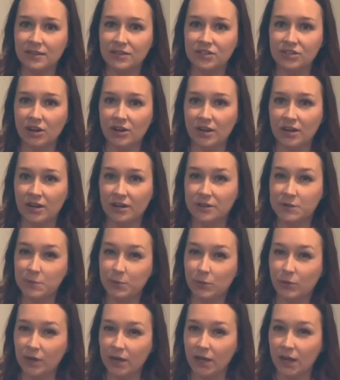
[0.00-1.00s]
started
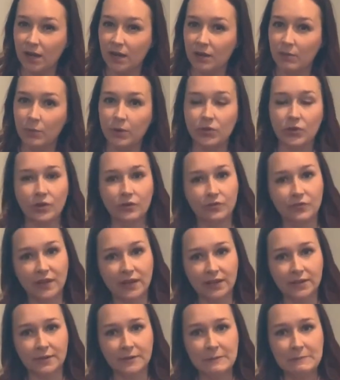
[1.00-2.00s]
exploring it with her
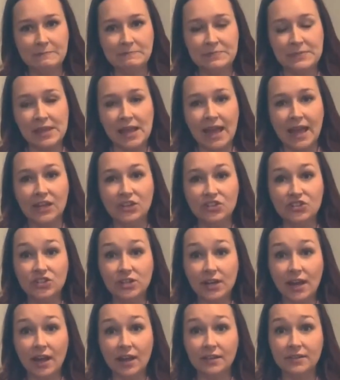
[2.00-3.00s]
feet. And
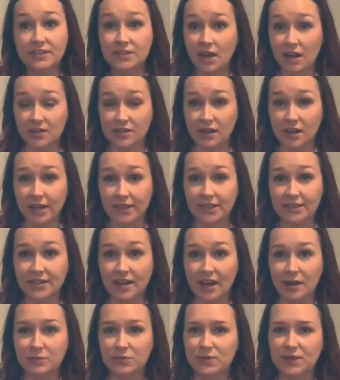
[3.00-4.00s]
she had socks on at the
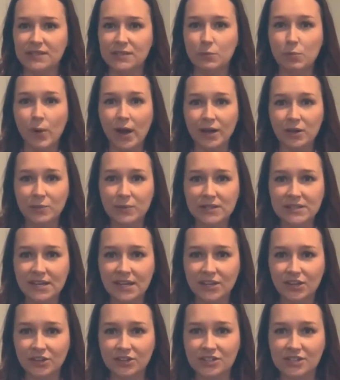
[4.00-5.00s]
time. So I said, why don't we
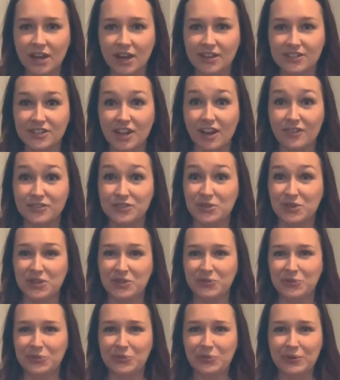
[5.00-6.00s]
take your socks off so you
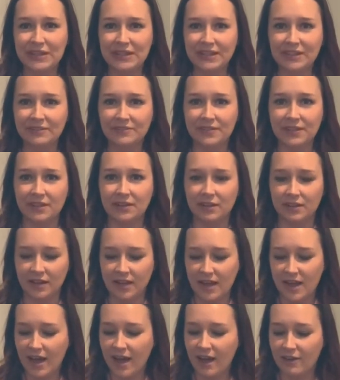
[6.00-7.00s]
can really feel
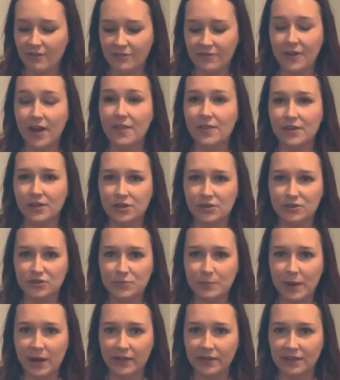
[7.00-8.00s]
how fun the koosh
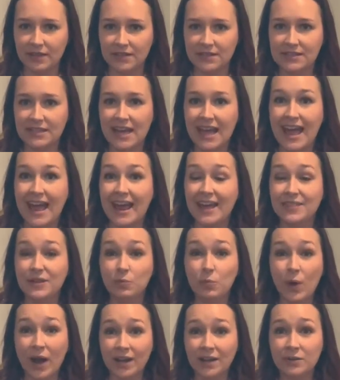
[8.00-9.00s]
ball is? And then
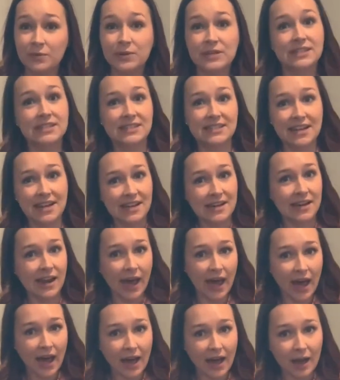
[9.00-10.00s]
why don't we stand
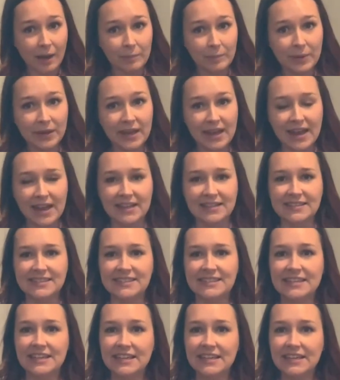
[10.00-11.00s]
up and
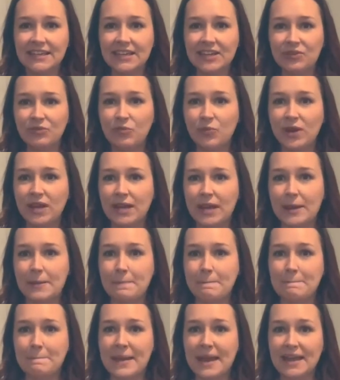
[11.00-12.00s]
see if we
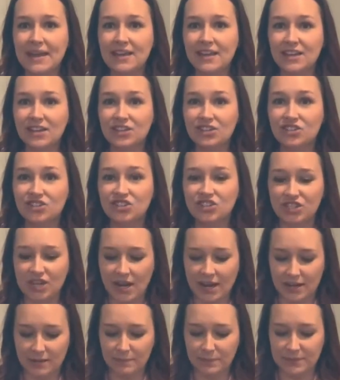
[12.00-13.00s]
can make
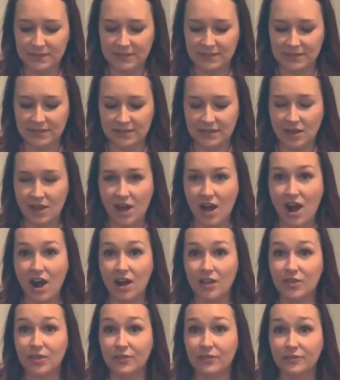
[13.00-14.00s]
shapes
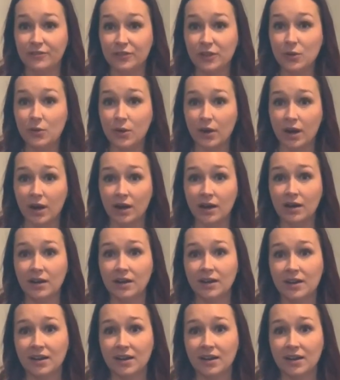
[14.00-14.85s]
on the floor